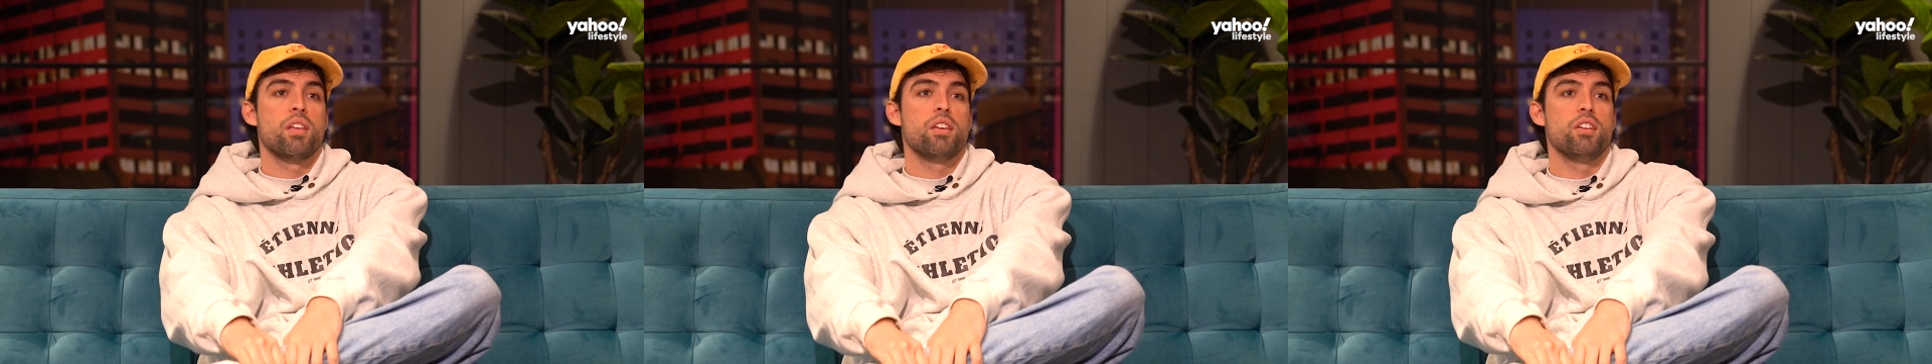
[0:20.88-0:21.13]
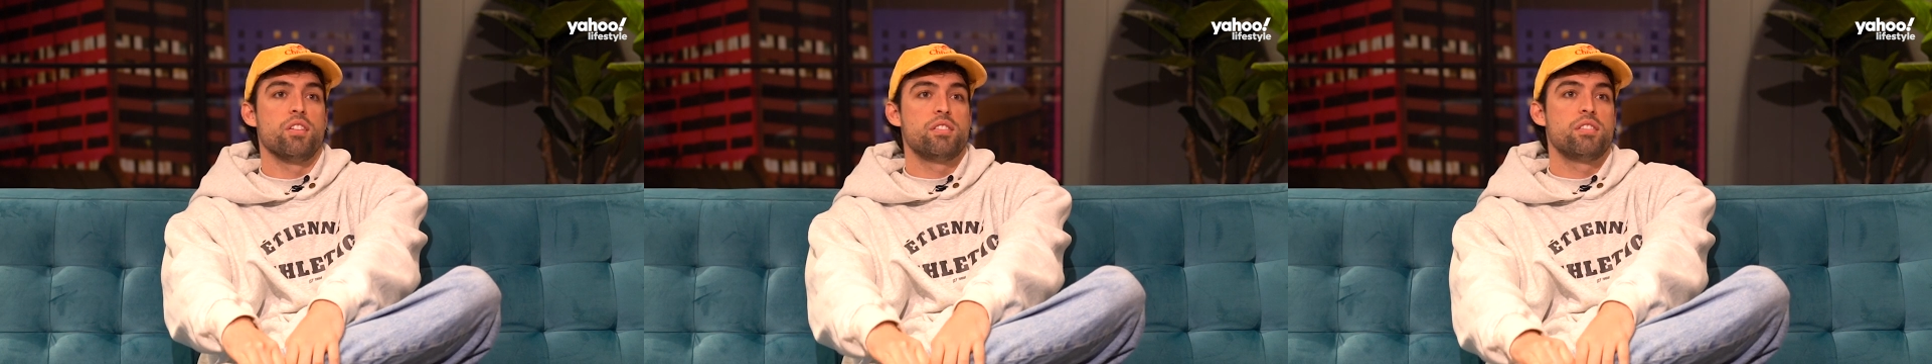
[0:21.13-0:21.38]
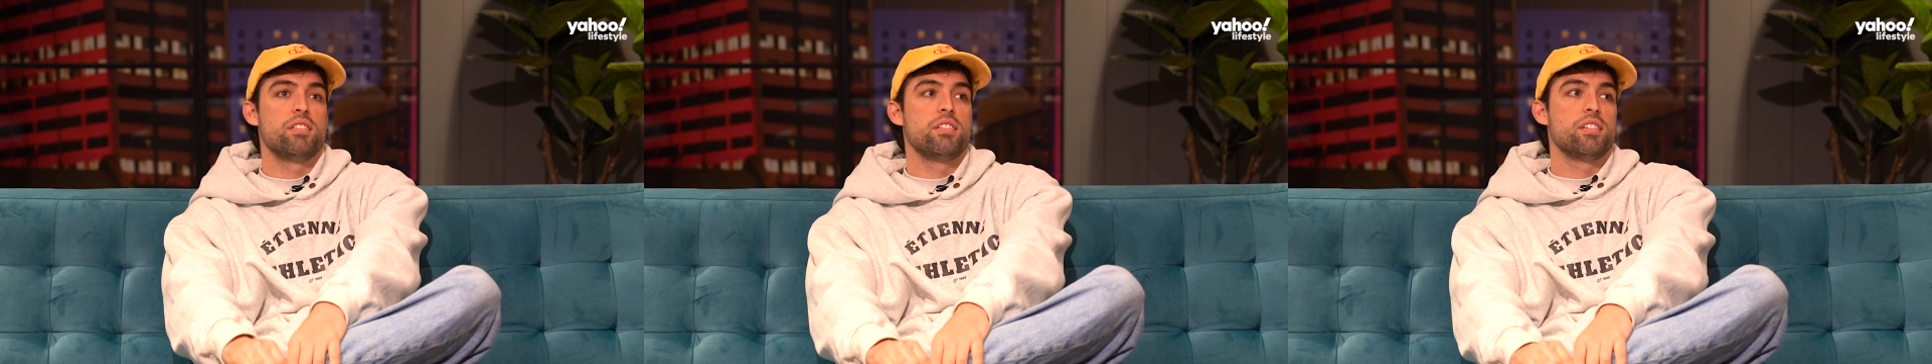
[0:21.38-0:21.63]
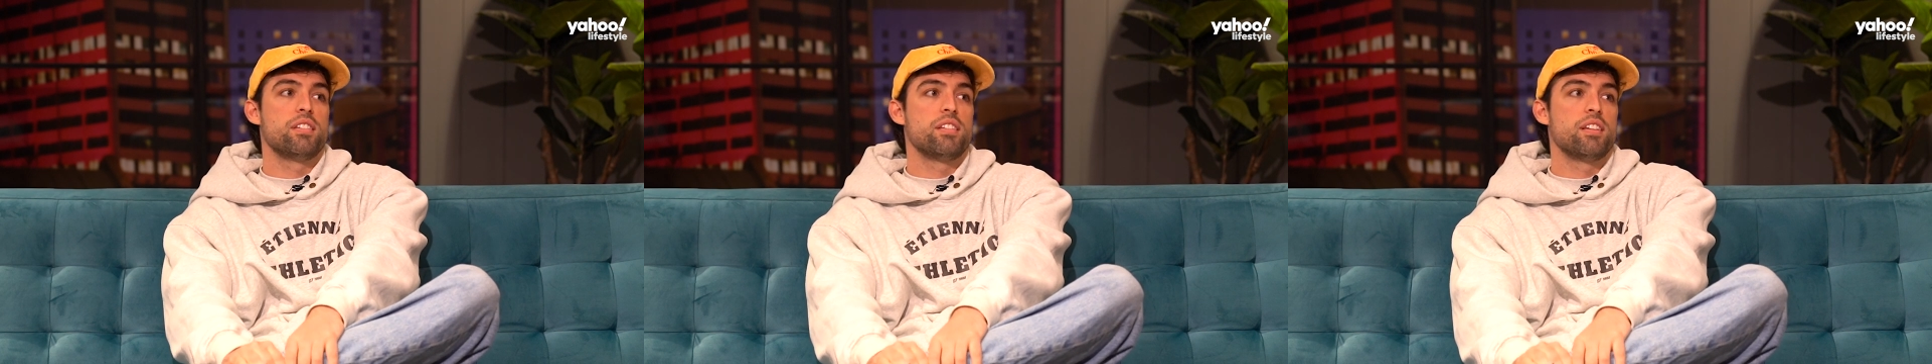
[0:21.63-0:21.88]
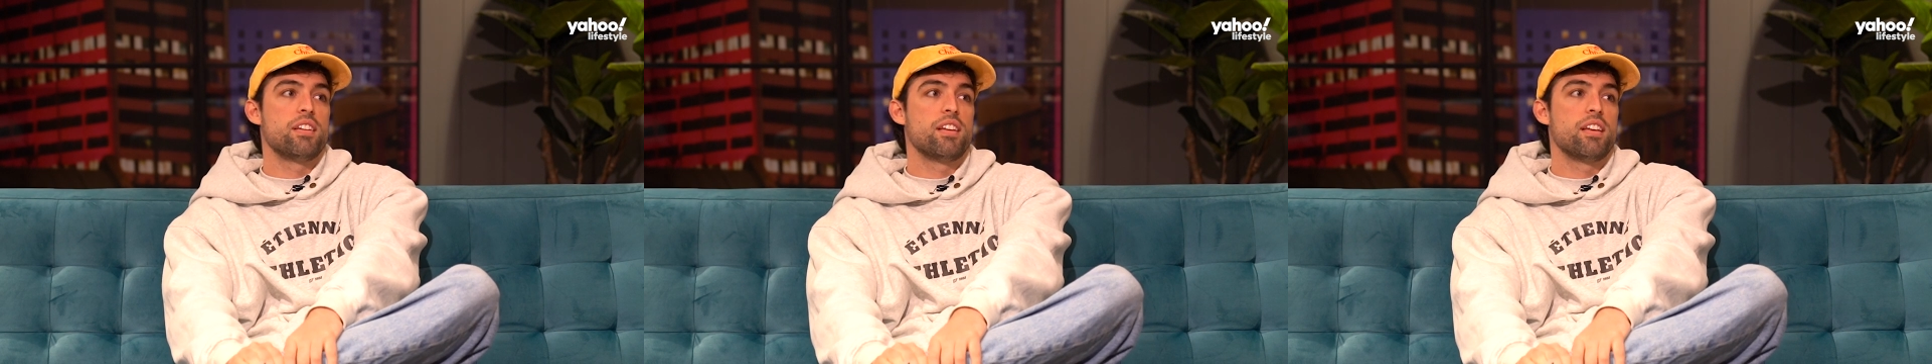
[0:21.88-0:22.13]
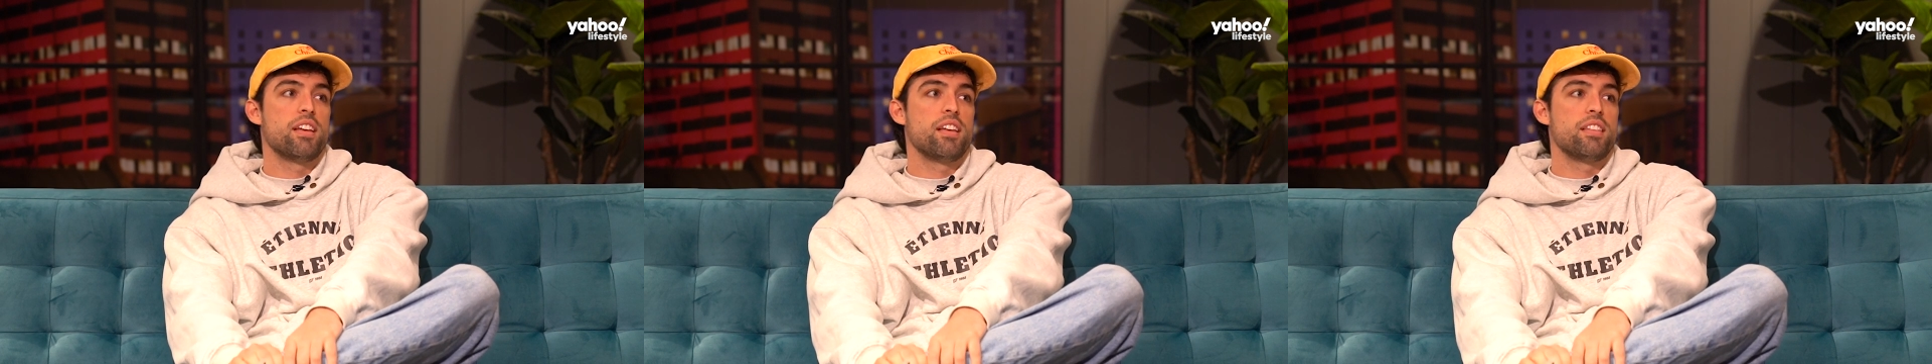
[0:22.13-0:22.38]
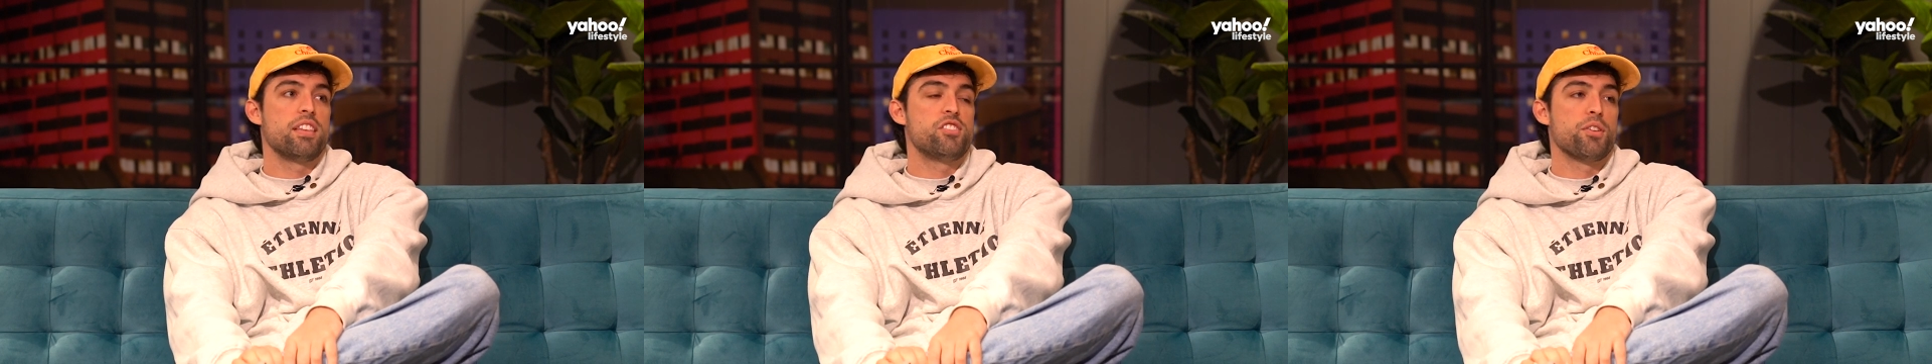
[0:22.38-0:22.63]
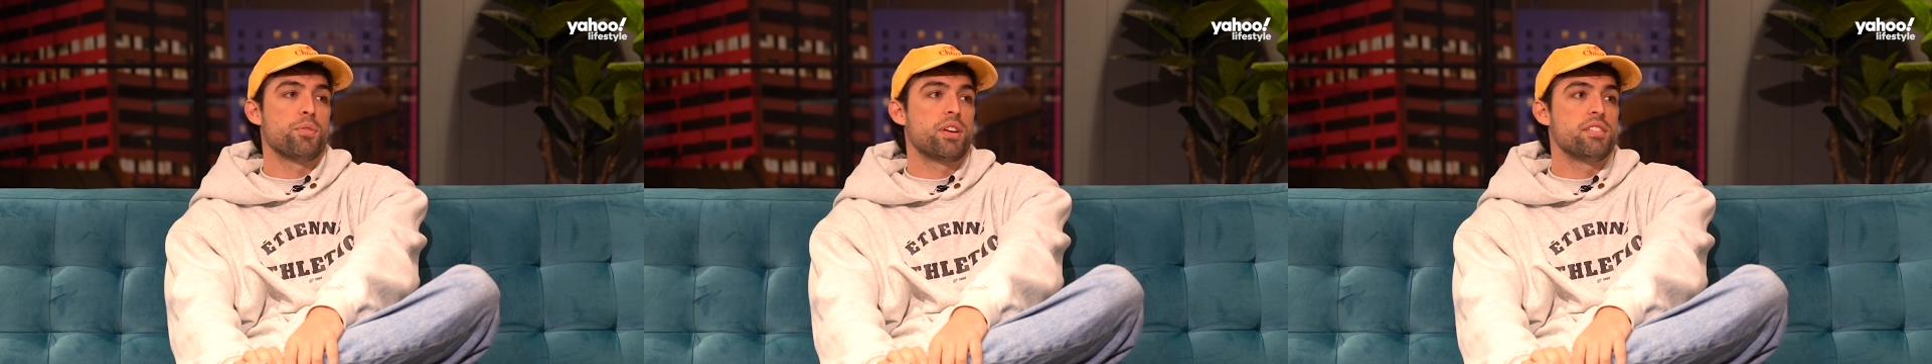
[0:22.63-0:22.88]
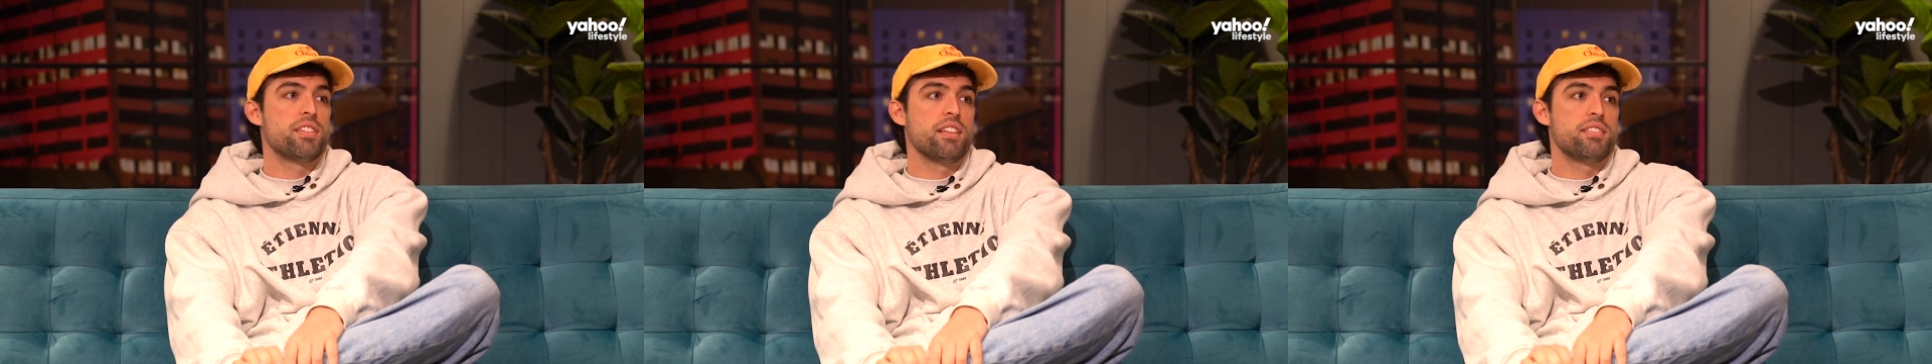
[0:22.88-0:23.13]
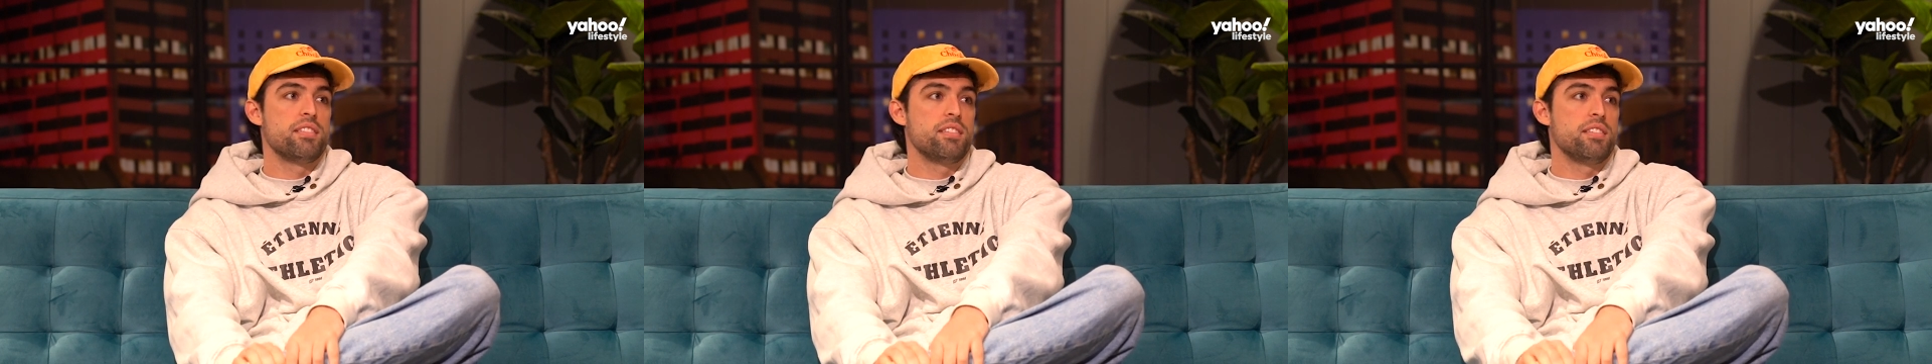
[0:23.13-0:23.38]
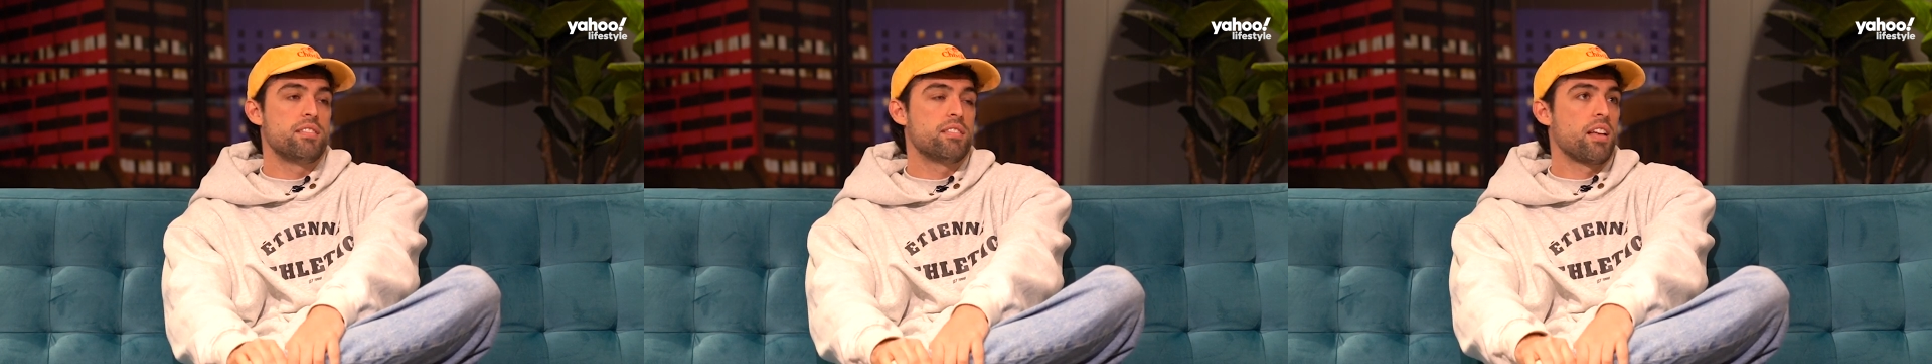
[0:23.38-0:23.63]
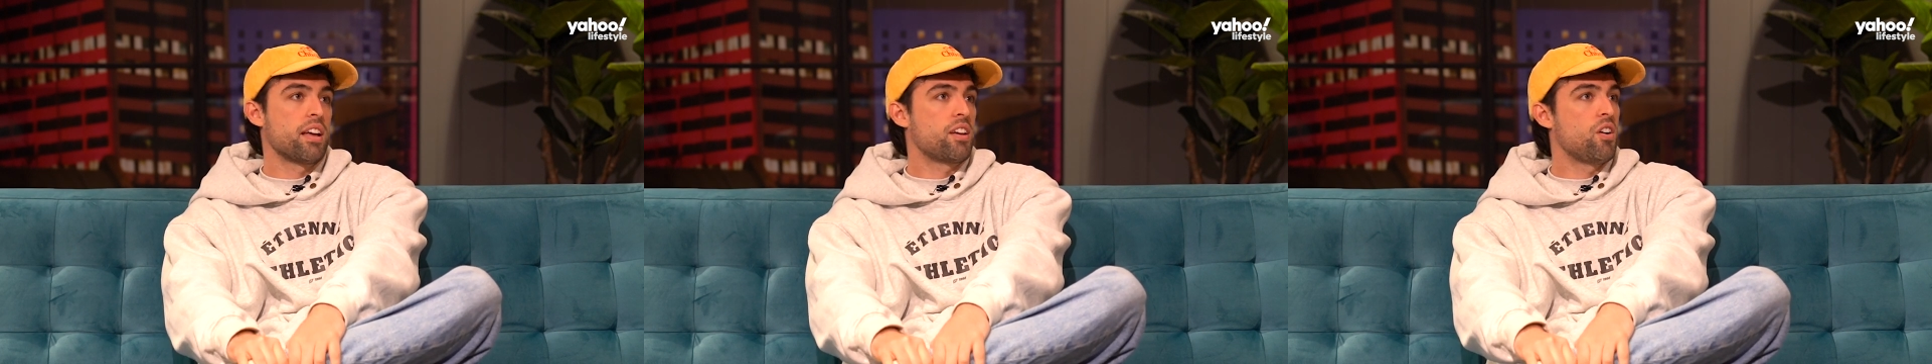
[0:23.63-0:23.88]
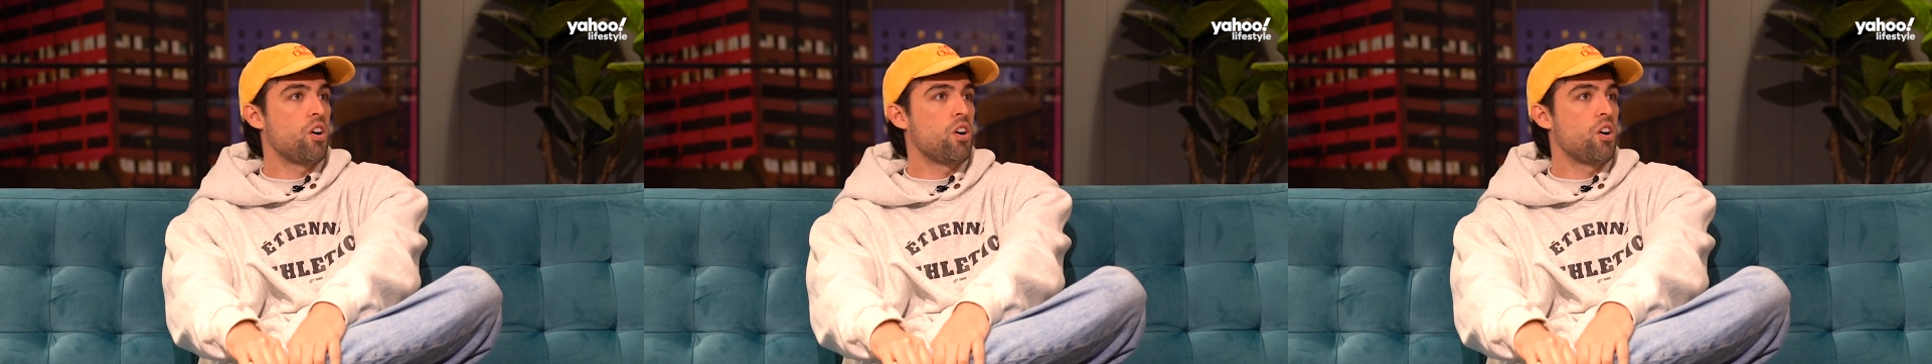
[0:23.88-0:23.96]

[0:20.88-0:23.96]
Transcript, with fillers: you know, uh, the general consensus is like,